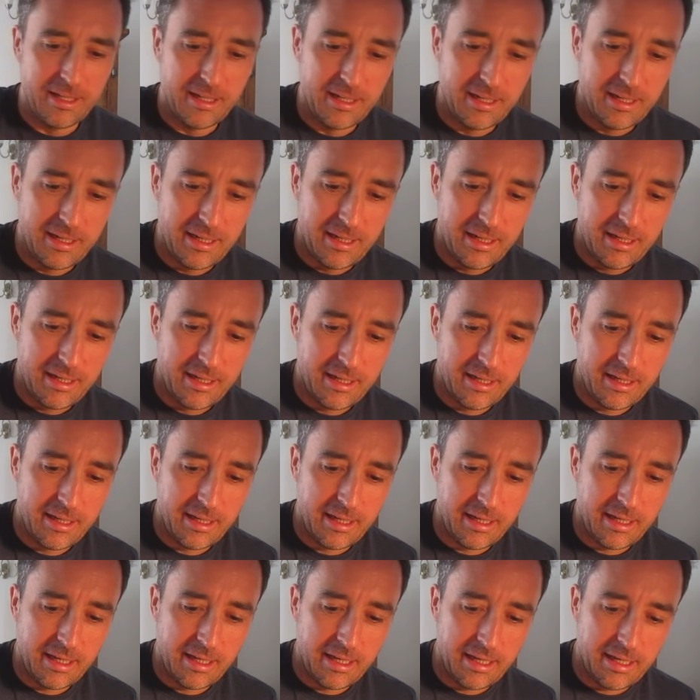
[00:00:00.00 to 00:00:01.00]

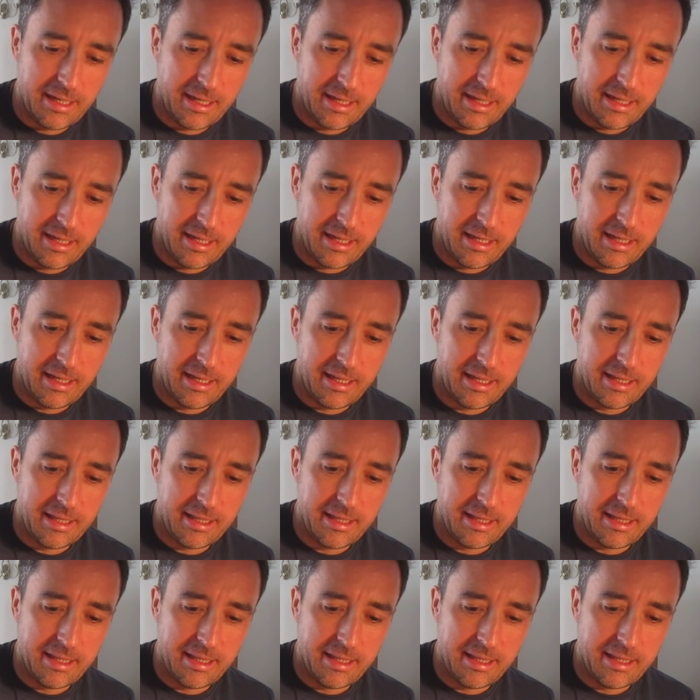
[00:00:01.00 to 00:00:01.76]
Nothing is said.